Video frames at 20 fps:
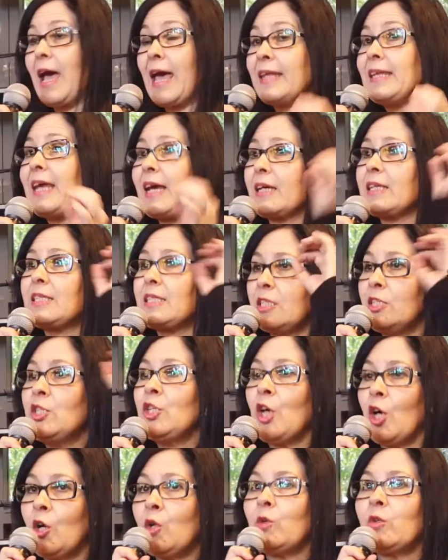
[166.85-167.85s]
And there is
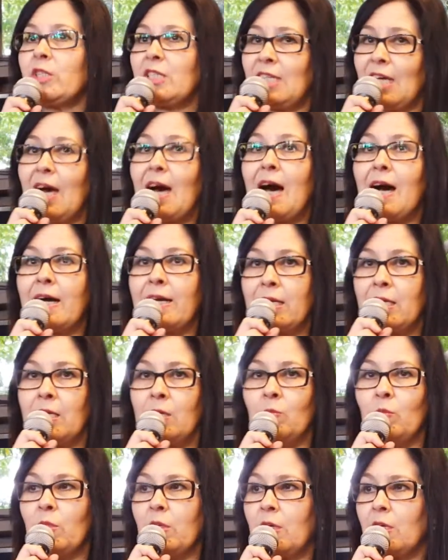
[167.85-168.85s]
no
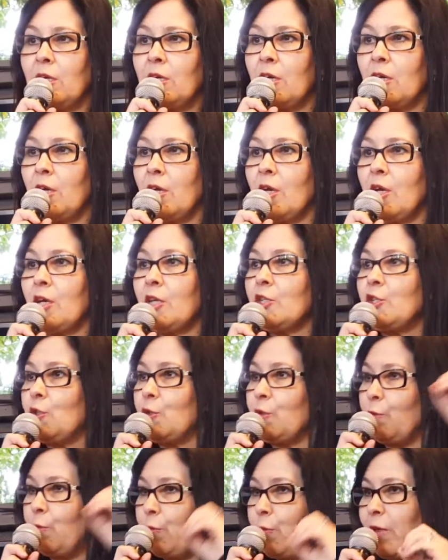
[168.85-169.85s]
time
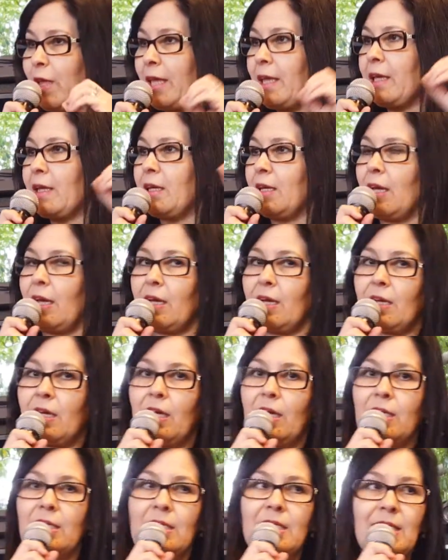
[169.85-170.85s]
to think
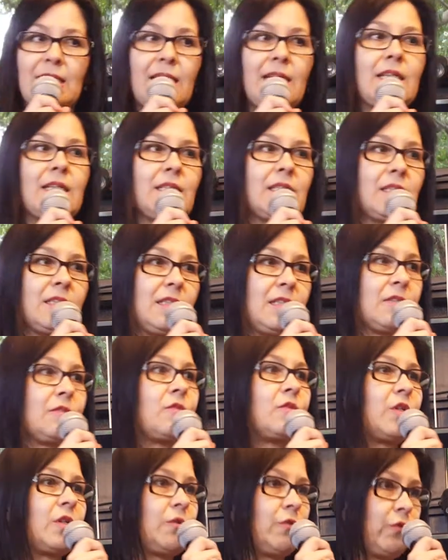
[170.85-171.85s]
a single
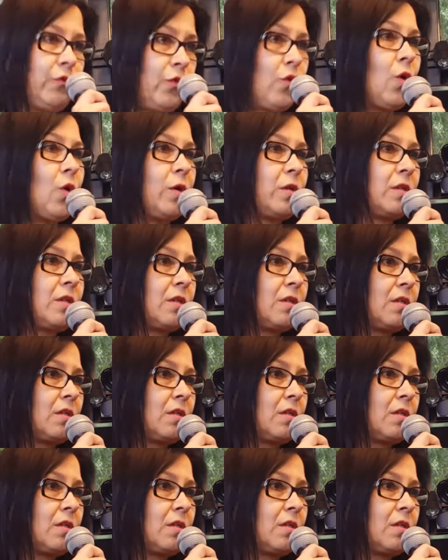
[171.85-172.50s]
different thought.